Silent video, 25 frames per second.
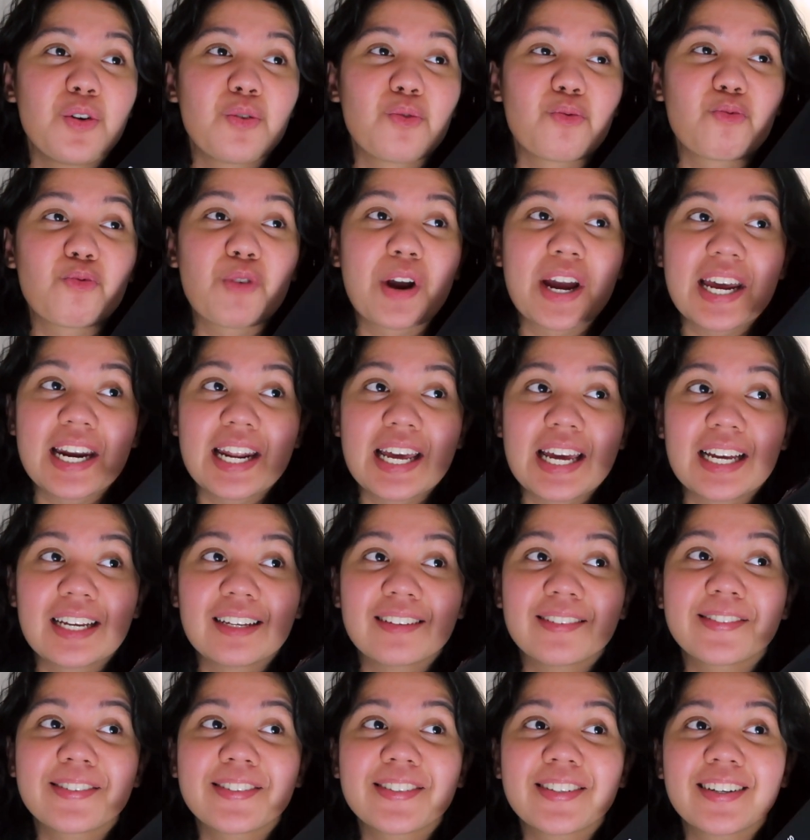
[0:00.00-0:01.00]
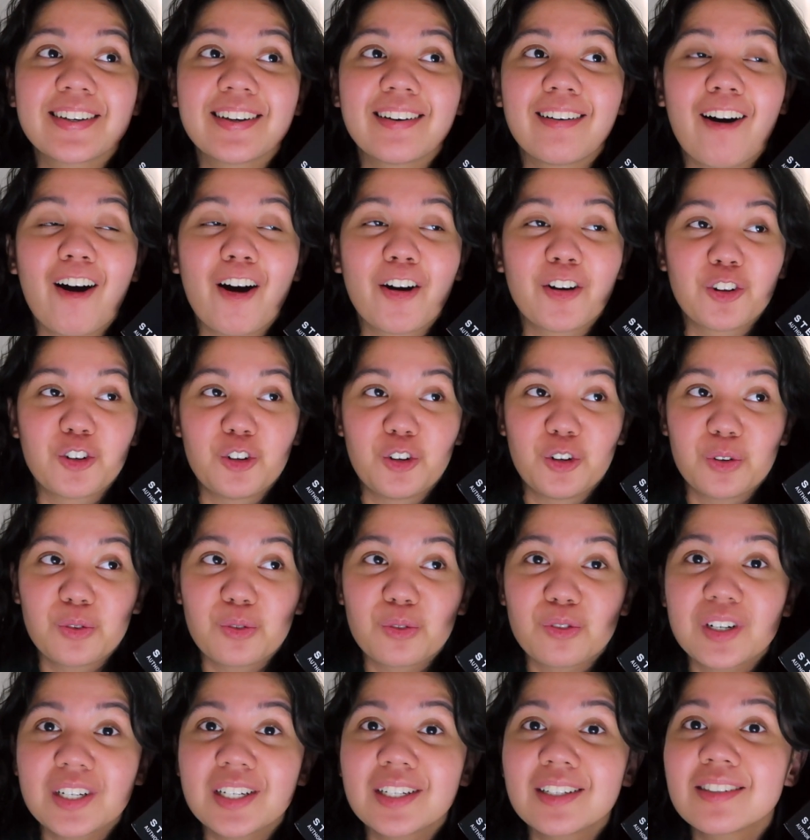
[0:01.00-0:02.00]
ratings on
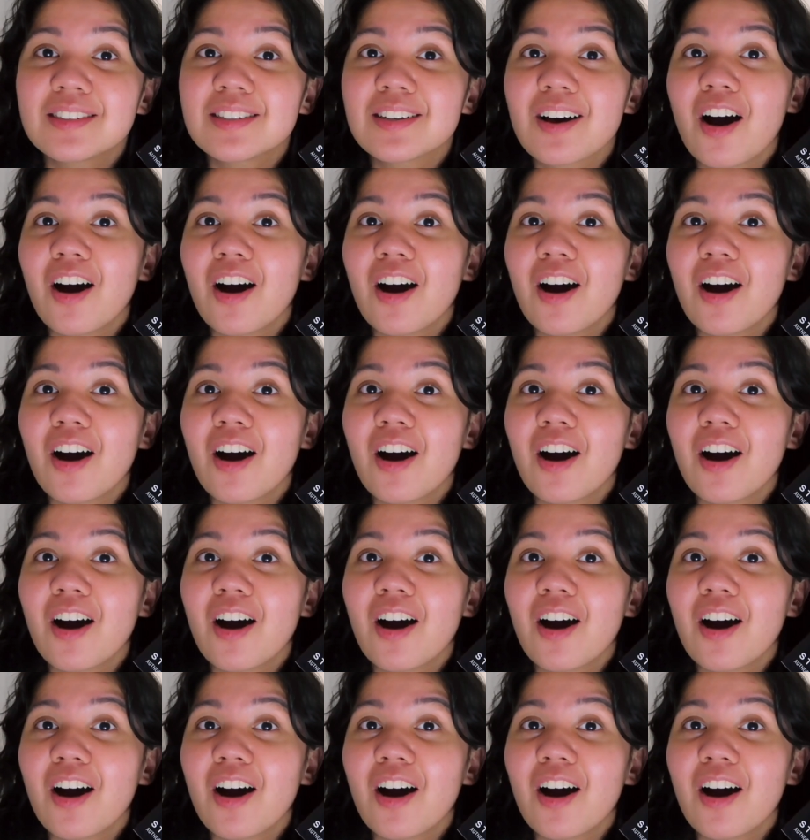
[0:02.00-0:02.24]
Goodreads.